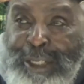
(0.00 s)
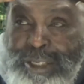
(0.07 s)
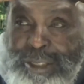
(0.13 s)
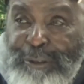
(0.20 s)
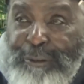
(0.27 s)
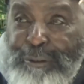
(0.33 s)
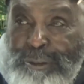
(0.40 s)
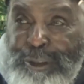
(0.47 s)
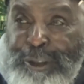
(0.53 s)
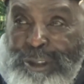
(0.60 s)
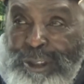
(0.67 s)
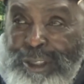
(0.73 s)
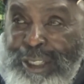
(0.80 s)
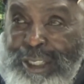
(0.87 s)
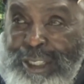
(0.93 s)
in the front of
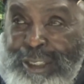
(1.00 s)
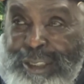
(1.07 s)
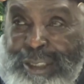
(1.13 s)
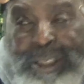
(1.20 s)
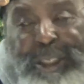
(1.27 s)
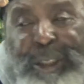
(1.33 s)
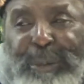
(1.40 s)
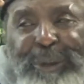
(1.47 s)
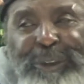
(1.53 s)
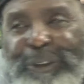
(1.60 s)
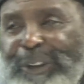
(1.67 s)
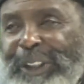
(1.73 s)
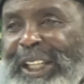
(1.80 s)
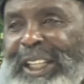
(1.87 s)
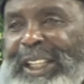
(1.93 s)
your head, but you
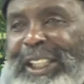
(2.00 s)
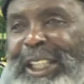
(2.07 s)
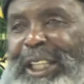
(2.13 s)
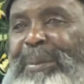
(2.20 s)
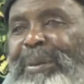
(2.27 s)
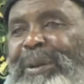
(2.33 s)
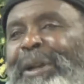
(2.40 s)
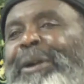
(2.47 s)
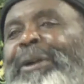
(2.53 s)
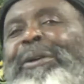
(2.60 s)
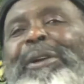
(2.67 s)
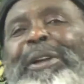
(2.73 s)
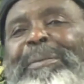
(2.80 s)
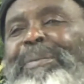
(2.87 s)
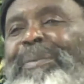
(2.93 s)
can't keep it
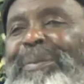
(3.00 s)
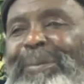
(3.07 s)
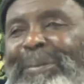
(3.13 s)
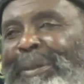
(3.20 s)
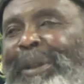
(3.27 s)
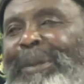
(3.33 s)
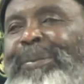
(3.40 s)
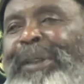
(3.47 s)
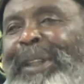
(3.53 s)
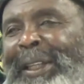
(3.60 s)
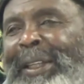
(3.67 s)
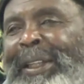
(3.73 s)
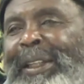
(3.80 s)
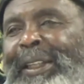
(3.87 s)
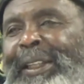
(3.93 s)
all up
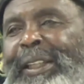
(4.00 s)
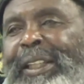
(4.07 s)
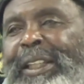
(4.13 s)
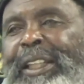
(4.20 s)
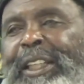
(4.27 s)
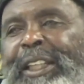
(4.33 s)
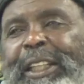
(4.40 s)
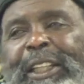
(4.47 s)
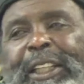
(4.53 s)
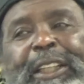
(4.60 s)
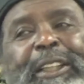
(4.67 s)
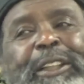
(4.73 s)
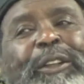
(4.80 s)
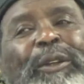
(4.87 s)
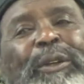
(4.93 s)
there.
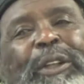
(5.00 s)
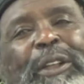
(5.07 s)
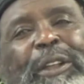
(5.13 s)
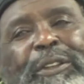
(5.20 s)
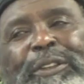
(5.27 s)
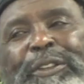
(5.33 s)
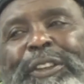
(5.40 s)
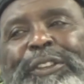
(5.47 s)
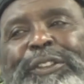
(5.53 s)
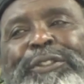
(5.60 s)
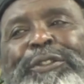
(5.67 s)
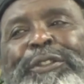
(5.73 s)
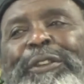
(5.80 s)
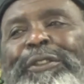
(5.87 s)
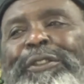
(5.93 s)
It
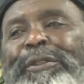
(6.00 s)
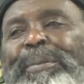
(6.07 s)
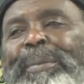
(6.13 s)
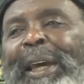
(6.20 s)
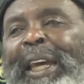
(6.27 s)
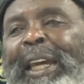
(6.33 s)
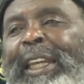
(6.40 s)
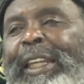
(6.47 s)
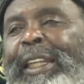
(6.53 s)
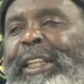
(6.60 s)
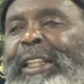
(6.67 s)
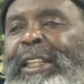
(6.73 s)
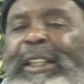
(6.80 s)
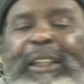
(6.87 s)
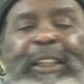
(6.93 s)
just drifts back, and
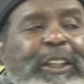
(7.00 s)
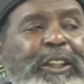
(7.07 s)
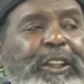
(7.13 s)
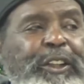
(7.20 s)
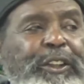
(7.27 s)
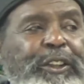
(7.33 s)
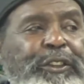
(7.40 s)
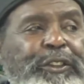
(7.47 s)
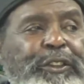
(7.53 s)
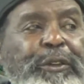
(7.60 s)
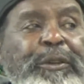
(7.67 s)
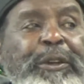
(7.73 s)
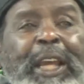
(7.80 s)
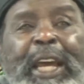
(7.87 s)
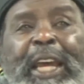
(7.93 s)
then
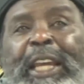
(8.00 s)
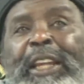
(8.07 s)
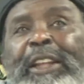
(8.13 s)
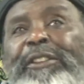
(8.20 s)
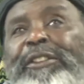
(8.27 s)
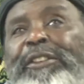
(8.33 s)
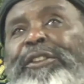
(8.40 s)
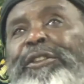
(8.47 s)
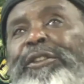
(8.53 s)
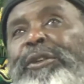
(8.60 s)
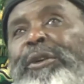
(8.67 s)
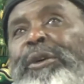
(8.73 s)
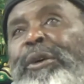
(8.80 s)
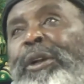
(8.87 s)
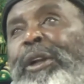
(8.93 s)
certain ayats as you
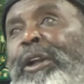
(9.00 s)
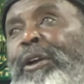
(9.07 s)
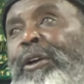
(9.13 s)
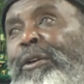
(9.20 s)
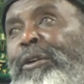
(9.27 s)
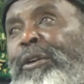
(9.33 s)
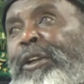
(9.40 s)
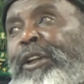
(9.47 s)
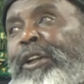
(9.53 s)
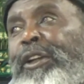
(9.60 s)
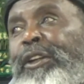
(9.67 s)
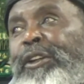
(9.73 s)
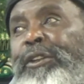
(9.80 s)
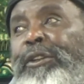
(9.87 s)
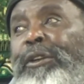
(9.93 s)
go along,
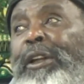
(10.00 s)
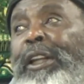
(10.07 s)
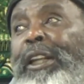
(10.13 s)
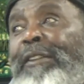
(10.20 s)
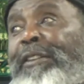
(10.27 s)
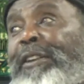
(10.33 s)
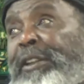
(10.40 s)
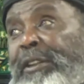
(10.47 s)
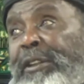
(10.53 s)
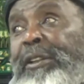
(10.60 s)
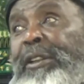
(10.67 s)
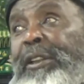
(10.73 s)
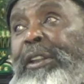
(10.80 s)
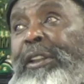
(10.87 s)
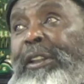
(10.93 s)
you're
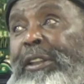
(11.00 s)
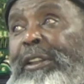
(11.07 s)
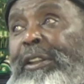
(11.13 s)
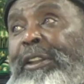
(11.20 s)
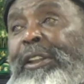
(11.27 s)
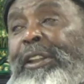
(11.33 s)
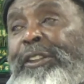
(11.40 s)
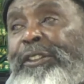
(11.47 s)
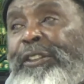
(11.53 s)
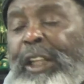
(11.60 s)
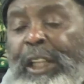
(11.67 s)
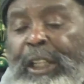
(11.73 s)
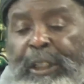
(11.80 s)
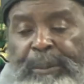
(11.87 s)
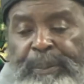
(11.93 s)
living the
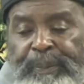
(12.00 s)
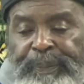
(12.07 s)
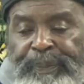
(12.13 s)
Islam.